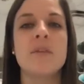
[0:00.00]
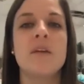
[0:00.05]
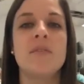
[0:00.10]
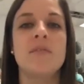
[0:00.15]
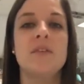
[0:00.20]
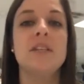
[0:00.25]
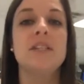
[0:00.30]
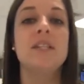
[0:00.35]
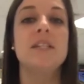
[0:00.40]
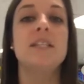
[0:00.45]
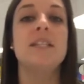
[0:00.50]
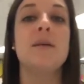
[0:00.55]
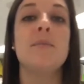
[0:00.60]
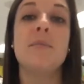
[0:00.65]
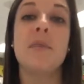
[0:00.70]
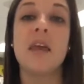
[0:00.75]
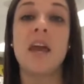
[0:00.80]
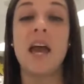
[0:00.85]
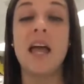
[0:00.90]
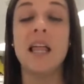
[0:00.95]
This is
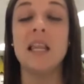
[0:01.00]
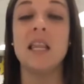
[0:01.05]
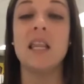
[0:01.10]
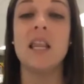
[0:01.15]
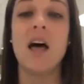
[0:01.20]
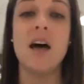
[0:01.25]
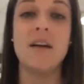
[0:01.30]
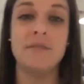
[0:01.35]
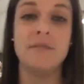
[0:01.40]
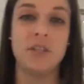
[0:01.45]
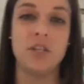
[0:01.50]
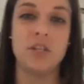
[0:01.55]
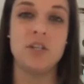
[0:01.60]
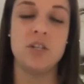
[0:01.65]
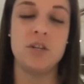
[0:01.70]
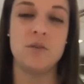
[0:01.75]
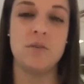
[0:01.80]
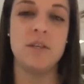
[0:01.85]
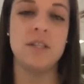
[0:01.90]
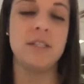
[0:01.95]
something I love to
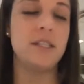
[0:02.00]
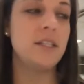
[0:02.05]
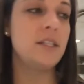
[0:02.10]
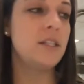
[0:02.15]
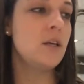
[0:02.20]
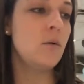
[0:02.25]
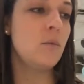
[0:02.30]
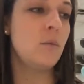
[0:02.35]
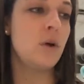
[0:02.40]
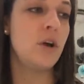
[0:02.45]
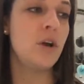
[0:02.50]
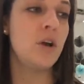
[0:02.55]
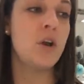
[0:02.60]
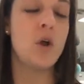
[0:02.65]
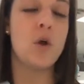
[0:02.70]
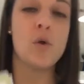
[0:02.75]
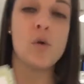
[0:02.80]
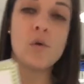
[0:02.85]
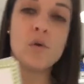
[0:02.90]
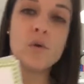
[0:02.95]
do. This is the word
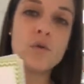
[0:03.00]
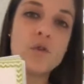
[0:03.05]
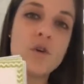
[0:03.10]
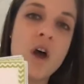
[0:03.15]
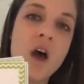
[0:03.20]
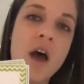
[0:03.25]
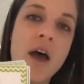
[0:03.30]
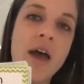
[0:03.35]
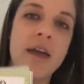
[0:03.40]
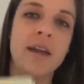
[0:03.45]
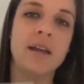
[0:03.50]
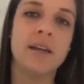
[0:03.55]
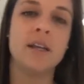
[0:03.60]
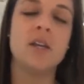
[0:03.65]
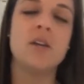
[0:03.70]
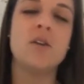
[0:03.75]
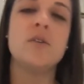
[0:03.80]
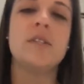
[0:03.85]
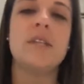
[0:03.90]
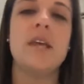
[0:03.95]
run.
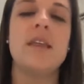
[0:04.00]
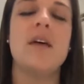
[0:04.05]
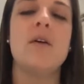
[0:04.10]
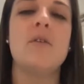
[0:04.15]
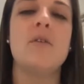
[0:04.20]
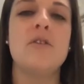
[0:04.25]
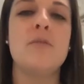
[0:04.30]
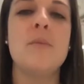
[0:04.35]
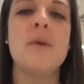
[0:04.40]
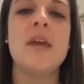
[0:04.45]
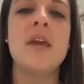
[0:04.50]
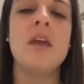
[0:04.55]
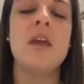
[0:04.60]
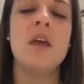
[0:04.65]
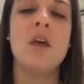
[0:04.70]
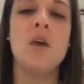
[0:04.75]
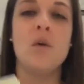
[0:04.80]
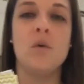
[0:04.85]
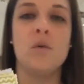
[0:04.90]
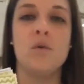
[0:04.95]
Can you say that with me?
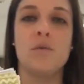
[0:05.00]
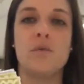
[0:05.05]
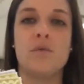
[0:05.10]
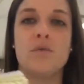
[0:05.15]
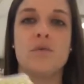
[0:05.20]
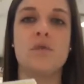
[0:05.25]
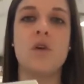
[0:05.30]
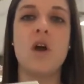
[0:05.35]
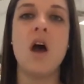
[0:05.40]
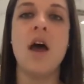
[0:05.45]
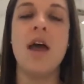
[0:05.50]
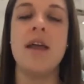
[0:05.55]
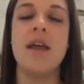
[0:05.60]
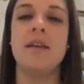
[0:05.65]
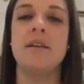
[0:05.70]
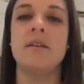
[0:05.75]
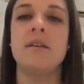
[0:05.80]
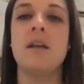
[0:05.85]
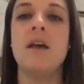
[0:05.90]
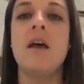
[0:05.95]

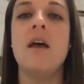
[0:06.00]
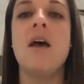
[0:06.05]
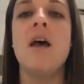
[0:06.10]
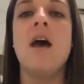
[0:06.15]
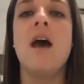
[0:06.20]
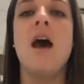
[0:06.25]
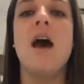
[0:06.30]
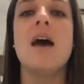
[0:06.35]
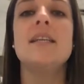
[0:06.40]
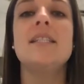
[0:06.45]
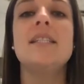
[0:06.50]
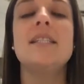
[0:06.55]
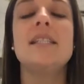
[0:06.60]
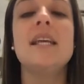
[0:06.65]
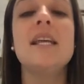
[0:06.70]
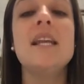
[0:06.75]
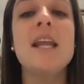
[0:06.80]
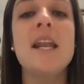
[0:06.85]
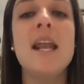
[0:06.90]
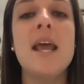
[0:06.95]
Run. A
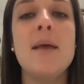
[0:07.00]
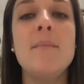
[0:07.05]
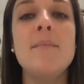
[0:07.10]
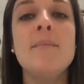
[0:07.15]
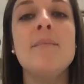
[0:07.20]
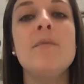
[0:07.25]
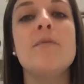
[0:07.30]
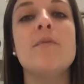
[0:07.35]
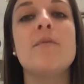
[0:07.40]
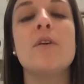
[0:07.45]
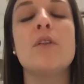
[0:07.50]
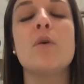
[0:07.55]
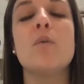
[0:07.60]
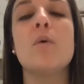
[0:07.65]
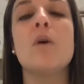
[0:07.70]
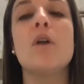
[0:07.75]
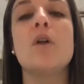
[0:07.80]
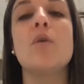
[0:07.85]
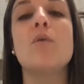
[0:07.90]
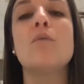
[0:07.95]
synonym for the
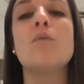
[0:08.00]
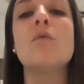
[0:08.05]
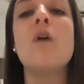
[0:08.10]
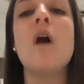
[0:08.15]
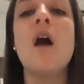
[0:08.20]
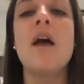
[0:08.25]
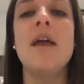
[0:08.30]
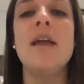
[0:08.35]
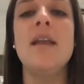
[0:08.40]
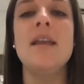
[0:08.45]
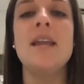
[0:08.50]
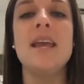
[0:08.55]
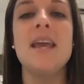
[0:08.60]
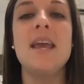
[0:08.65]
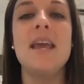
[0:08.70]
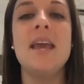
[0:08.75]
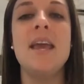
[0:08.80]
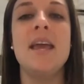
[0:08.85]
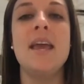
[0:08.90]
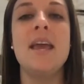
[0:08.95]
word run
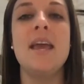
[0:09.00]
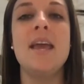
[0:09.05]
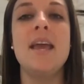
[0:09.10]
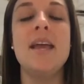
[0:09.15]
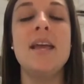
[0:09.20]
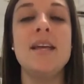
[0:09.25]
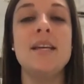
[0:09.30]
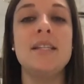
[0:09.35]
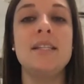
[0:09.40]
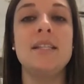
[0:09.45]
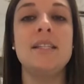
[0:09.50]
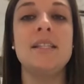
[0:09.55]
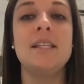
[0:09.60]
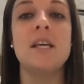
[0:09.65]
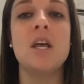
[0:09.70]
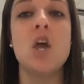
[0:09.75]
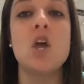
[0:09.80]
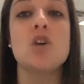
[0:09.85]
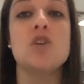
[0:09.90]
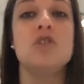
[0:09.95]
is
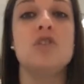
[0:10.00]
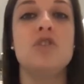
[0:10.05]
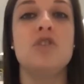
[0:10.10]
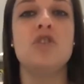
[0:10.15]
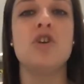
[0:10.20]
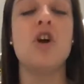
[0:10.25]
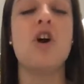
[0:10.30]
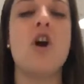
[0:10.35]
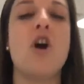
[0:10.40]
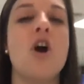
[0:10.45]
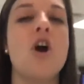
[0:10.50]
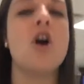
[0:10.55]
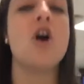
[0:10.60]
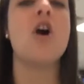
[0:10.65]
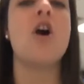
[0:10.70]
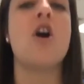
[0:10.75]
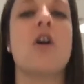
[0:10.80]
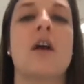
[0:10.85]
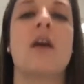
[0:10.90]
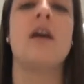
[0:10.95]

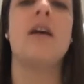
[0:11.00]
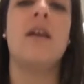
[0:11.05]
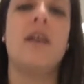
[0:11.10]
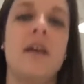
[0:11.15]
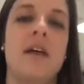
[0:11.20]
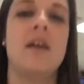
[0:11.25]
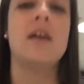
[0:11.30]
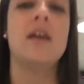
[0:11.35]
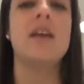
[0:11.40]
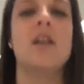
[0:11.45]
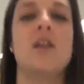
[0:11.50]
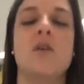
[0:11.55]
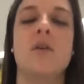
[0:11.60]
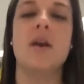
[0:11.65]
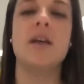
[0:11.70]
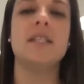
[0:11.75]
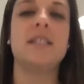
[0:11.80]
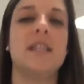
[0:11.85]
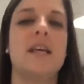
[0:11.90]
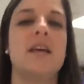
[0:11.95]
jog. Can you
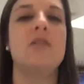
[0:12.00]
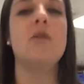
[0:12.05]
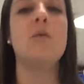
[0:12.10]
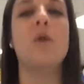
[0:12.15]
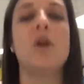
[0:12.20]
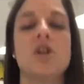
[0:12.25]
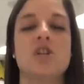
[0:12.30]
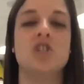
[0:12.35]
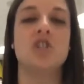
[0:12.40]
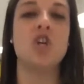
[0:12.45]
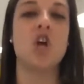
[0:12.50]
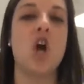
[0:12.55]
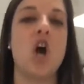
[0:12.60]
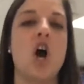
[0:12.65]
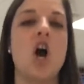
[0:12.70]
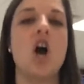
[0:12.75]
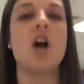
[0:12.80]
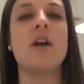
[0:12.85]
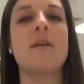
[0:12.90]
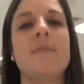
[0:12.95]
guys say the word
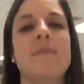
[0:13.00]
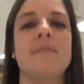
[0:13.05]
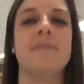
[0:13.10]
jog?